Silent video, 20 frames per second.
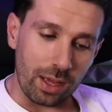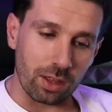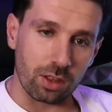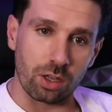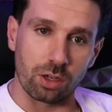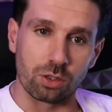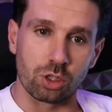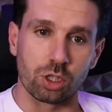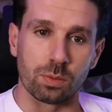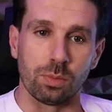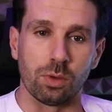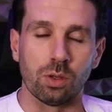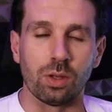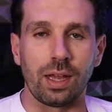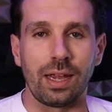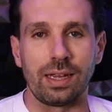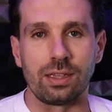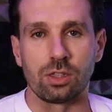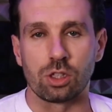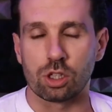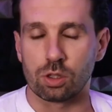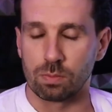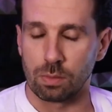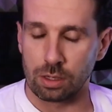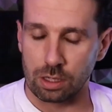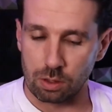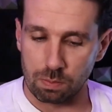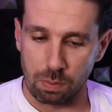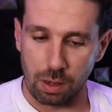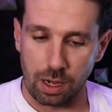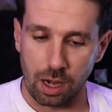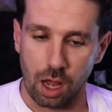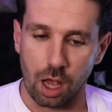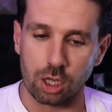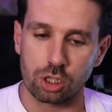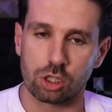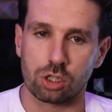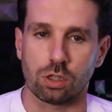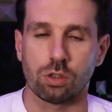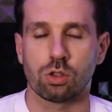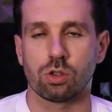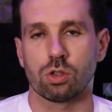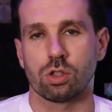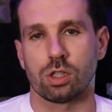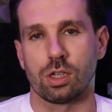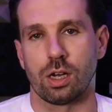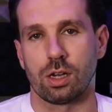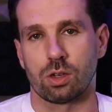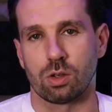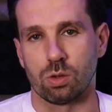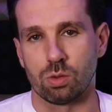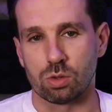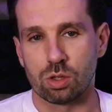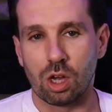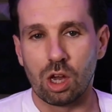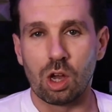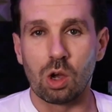sociable in large social circles